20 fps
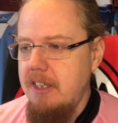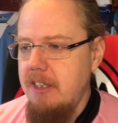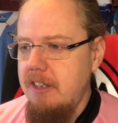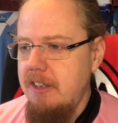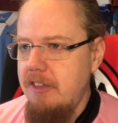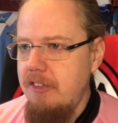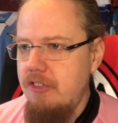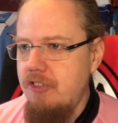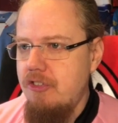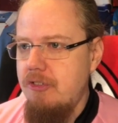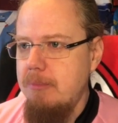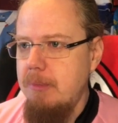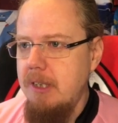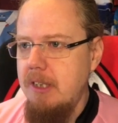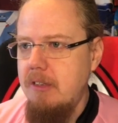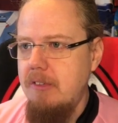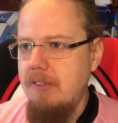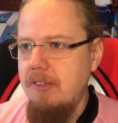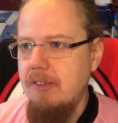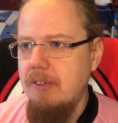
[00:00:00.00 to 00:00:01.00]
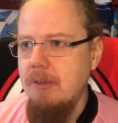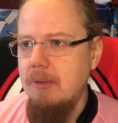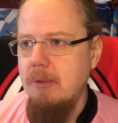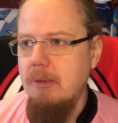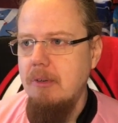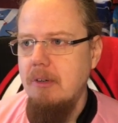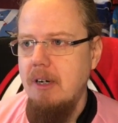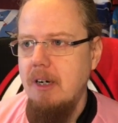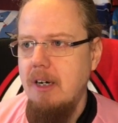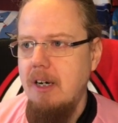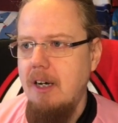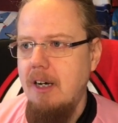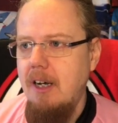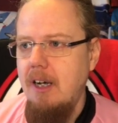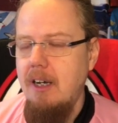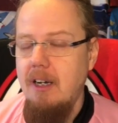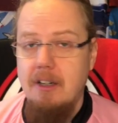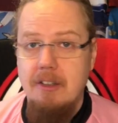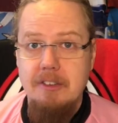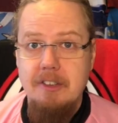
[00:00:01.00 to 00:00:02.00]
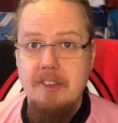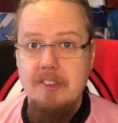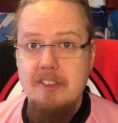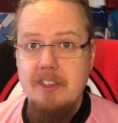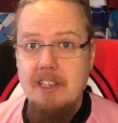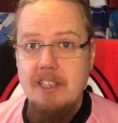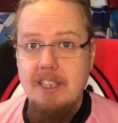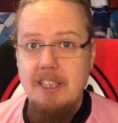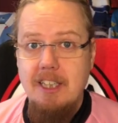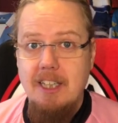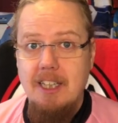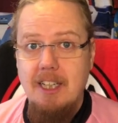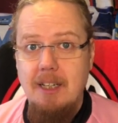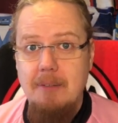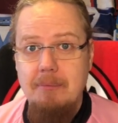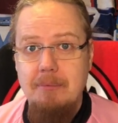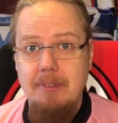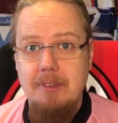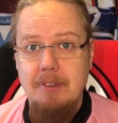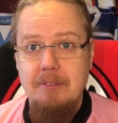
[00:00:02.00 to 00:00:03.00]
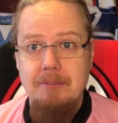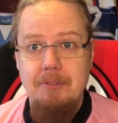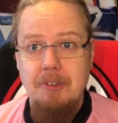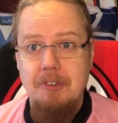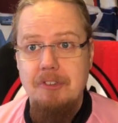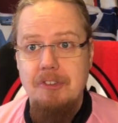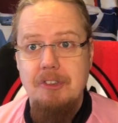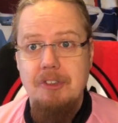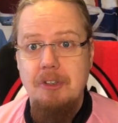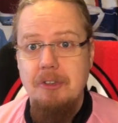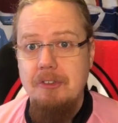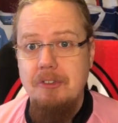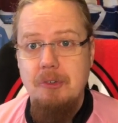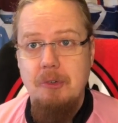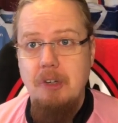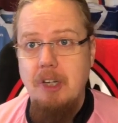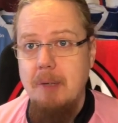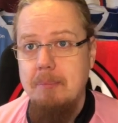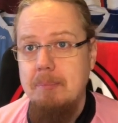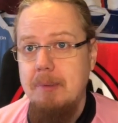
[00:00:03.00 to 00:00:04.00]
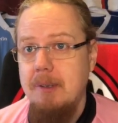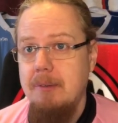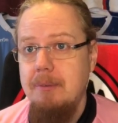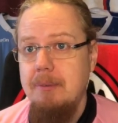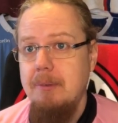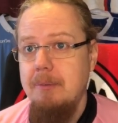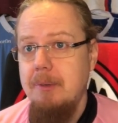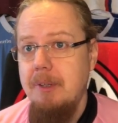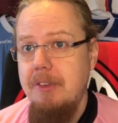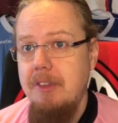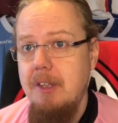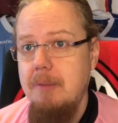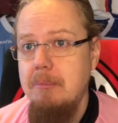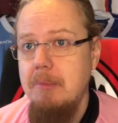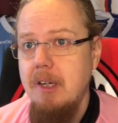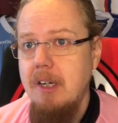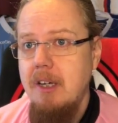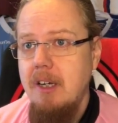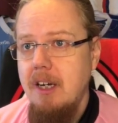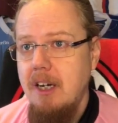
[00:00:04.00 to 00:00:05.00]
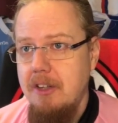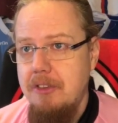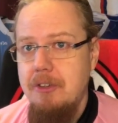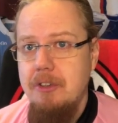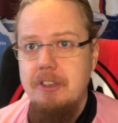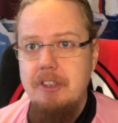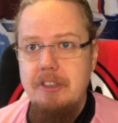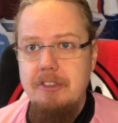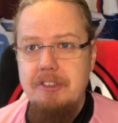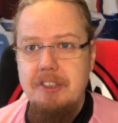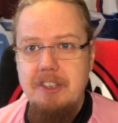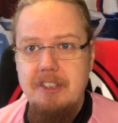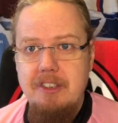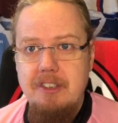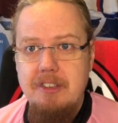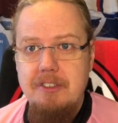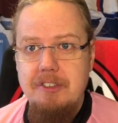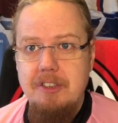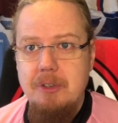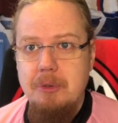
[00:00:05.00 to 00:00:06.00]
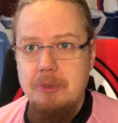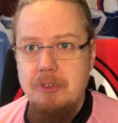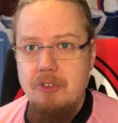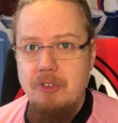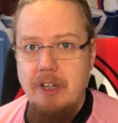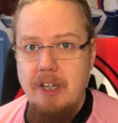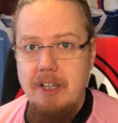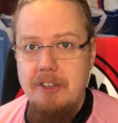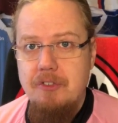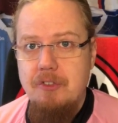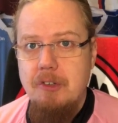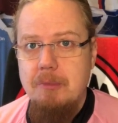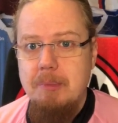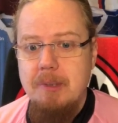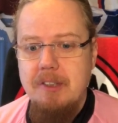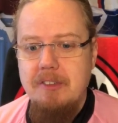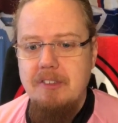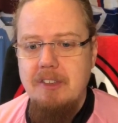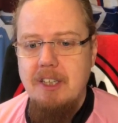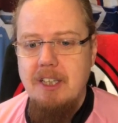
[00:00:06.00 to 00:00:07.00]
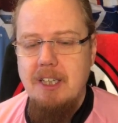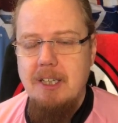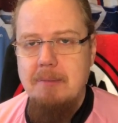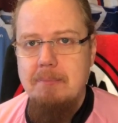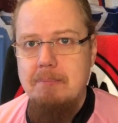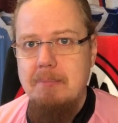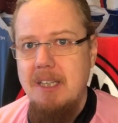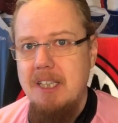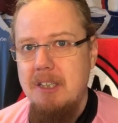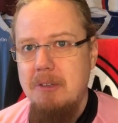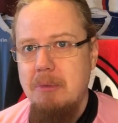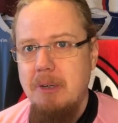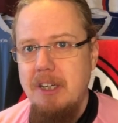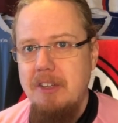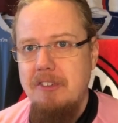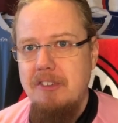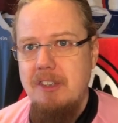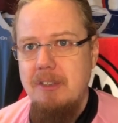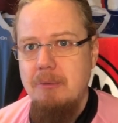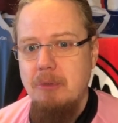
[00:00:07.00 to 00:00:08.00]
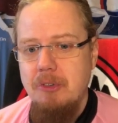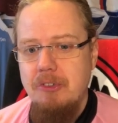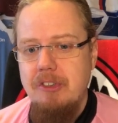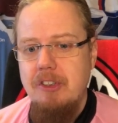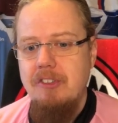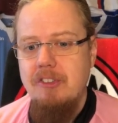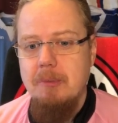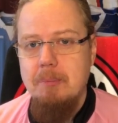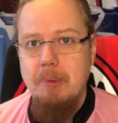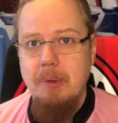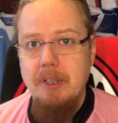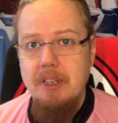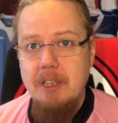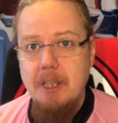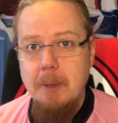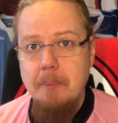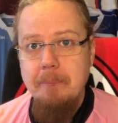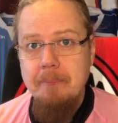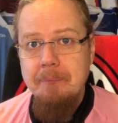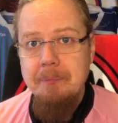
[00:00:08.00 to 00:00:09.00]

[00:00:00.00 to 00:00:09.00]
it is Schmidt who I honestly I was not so happy with him. I thought he is, he is a good transfer, but in many ways he was disappointing.